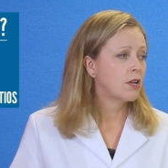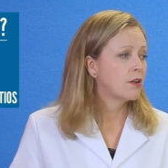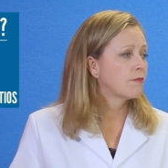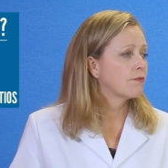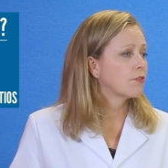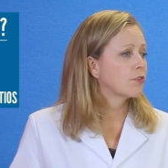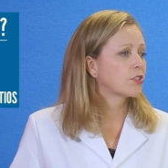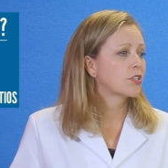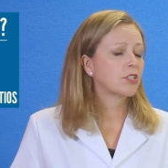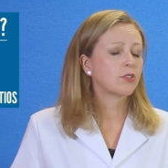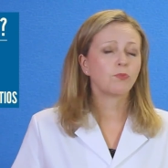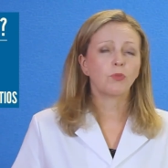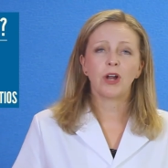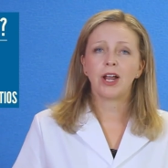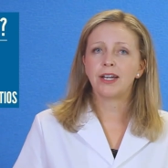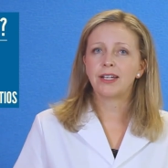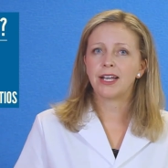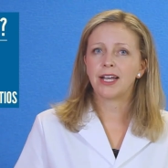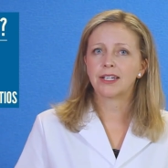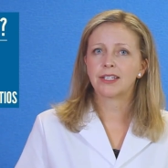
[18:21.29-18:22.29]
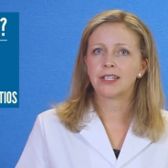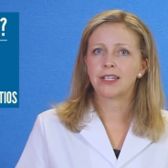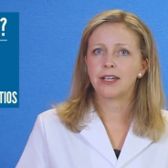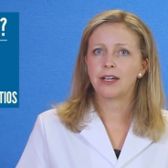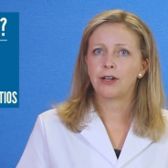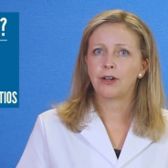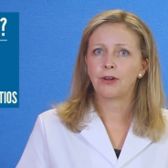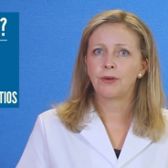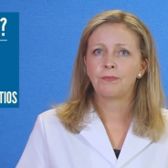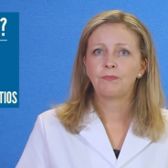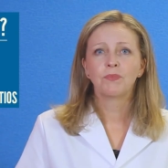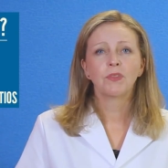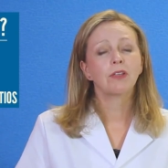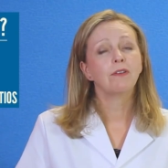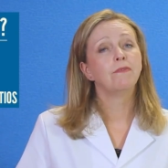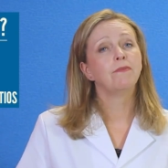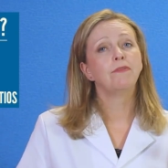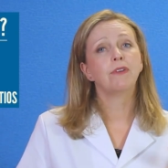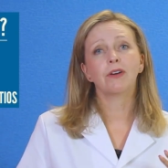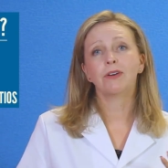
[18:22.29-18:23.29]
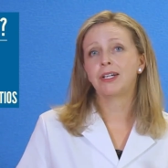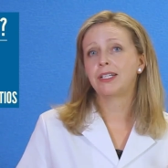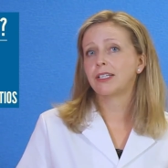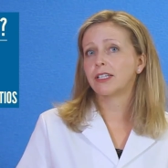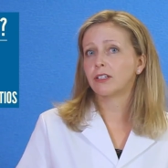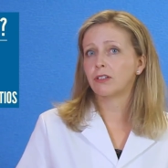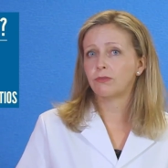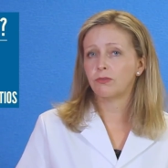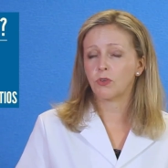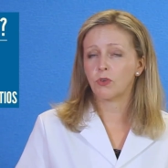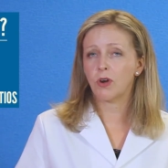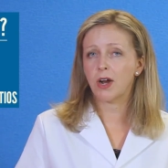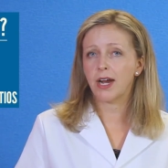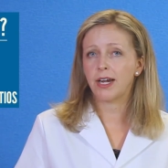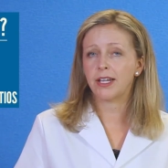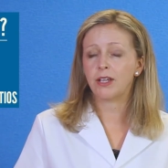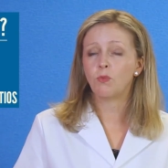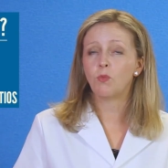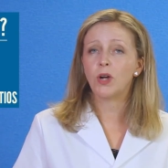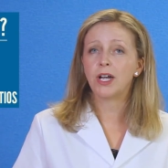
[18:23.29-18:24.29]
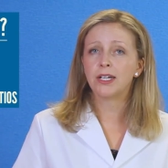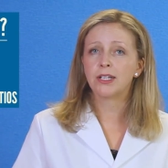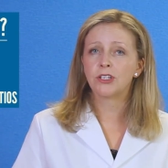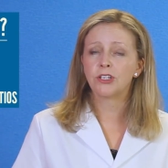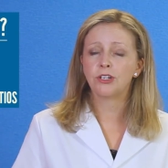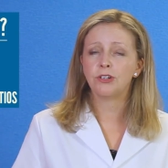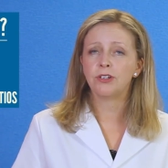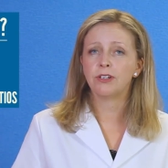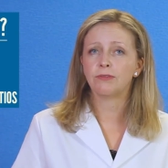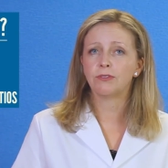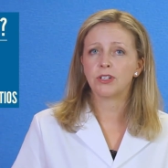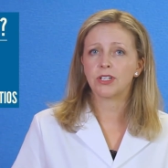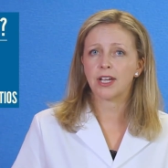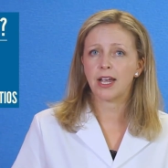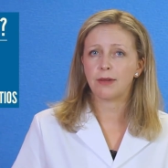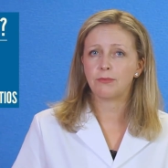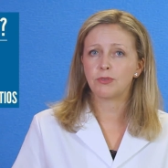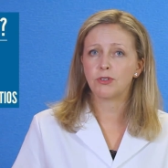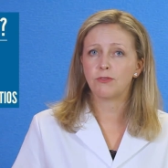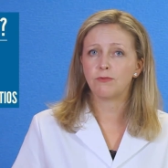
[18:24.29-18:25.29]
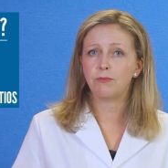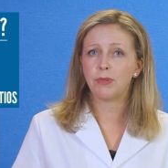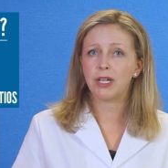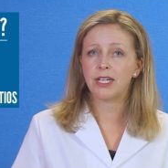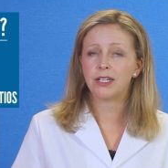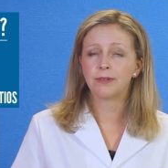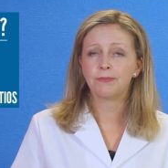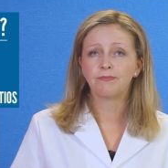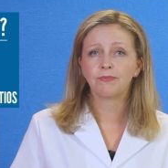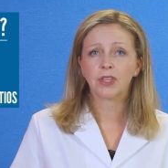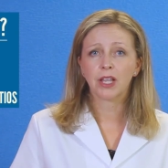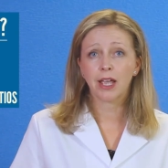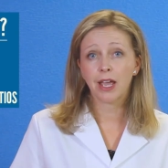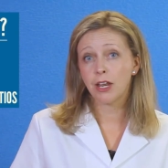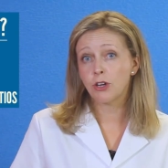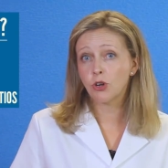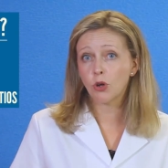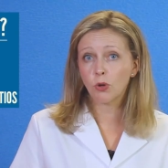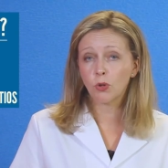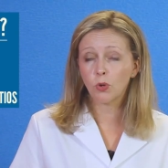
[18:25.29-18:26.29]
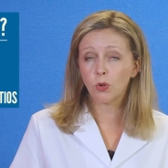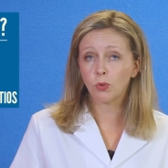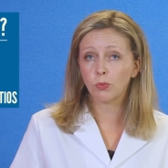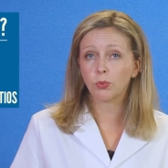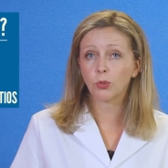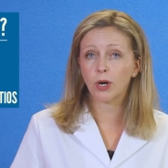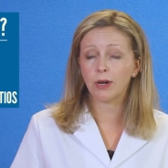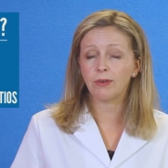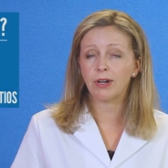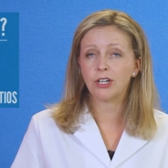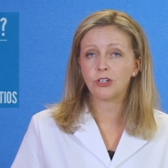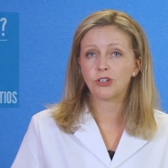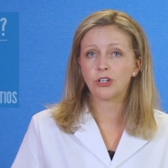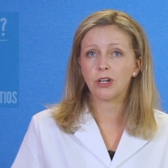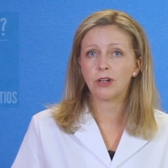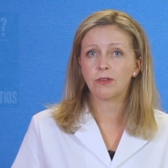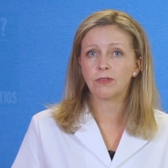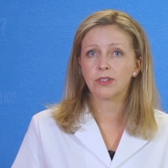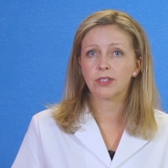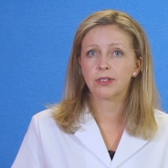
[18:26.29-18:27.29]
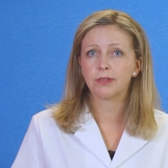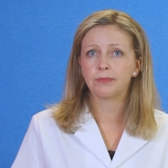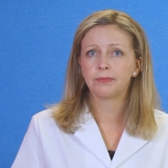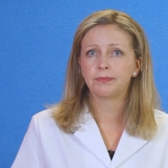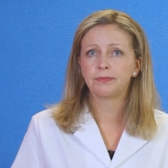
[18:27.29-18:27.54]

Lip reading: Versus Brand X here, very little variety, 1-2 different types of meat and no whole prey ratios.